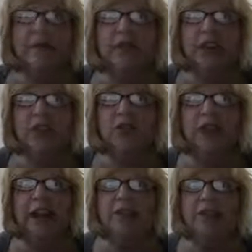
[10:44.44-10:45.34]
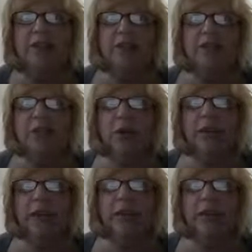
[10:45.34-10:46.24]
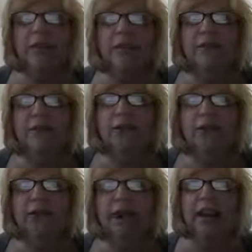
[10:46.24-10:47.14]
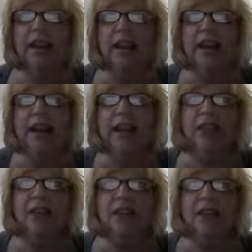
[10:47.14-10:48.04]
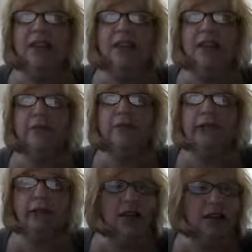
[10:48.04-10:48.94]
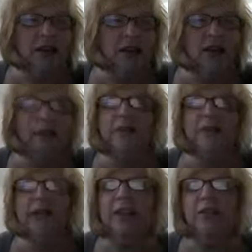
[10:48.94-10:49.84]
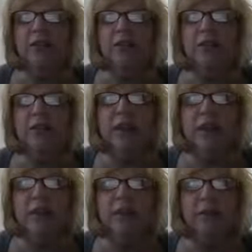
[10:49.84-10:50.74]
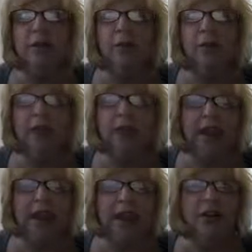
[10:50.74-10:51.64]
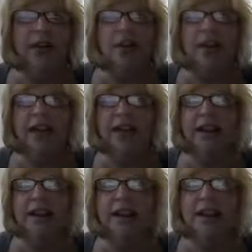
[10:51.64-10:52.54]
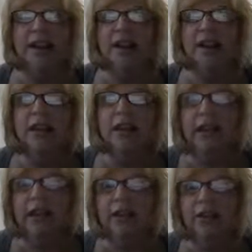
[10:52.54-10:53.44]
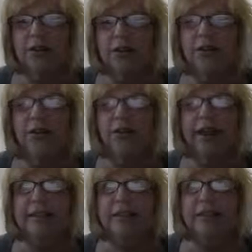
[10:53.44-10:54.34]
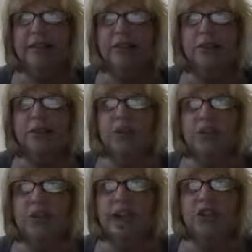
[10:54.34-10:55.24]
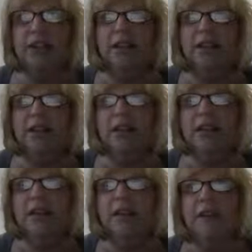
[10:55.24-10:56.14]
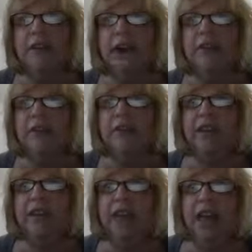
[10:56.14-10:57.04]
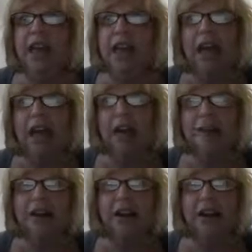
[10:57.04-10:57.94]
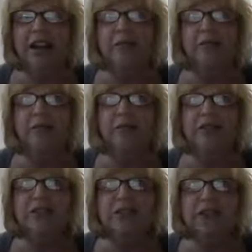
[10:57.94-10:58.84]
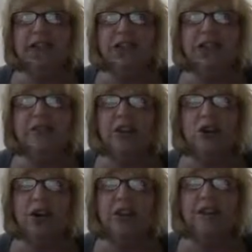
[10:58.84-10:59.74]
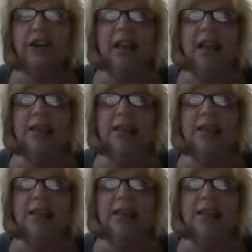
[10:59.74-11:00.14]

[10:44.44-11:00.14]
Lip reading: The extraction, sorting, filtering, and analysis of data provide us with new knowledge about the way care is provided. The patterns, trends, and associations that are revealed help target improvement strategies across the health